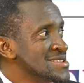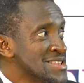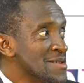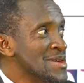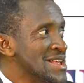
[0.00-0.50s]

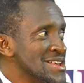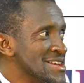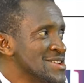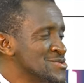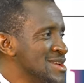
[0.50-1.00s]
Samuel
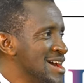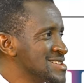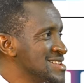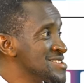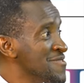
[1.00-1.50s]
here
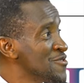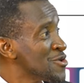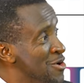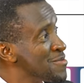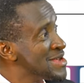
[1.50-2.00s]
tonight that mm-hmm. if you
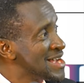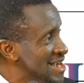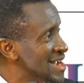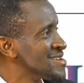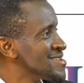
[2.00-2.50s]
call me
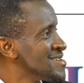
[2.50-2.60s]
again,